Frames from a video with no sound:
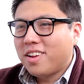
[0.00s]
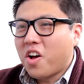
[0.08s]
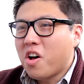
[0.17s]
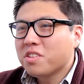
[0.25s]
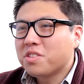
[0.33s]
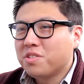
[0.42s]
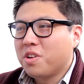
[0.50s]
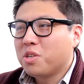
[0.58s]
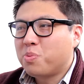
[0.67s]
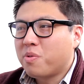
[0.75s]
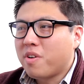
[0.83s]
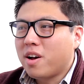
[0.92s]
And Holliston
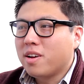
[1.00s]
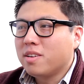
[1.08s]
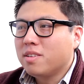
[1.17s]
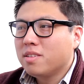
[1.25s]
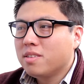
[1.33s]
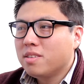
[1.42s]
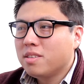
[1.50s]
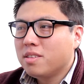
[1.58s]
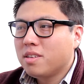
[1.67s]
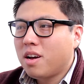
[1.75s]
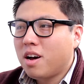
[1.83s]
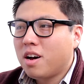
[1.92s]
does provide
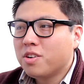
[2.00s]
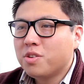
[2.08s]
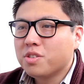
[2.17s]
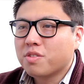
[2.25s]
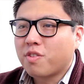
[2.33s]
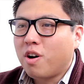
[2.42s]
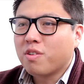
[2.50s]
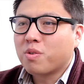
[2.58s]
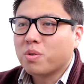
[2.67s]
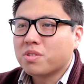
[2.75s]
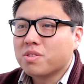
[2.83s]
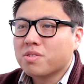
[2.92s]
hundreds of golf
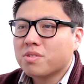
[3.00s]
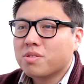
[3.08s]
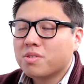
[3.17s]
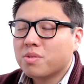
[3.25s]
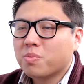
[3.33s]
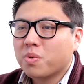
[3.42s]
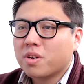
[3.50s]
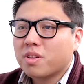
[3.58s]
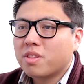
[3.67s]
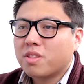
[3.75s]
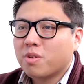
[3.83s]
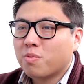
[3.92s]
courses
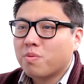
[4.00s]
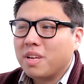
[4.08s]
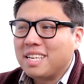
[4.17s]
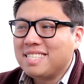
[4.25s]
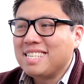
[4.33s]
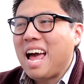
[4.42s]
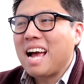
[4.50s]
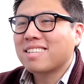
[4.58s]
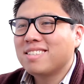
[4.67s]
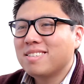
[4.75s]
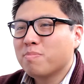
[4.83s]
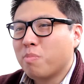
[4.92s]
with the
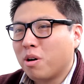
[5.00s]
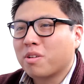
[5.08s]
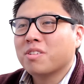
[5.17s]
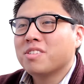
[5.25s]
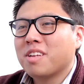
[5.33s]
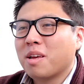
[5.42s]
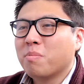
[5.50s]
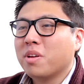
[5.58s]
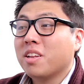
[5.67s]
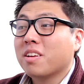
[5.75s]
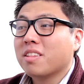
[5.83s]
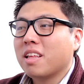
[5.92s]
exact bunker sand
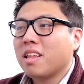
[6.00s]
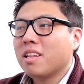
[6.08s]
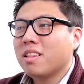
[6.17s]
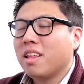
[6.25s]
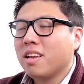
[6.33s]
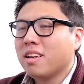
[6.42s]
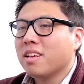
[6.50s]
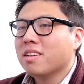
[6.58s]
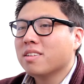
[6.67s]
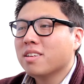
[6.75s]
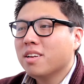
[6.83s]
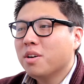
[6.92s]
media that they
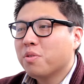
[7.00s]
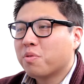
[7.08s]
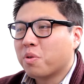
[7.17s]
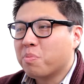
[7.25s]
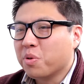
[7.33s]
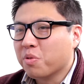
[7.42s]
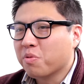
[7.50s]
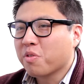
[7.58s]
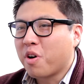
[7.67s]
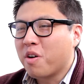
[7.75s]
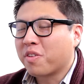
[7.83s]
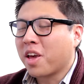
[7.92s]
need for a beautiful
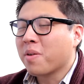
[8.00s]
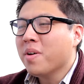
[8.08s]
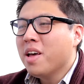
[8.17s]
golf game.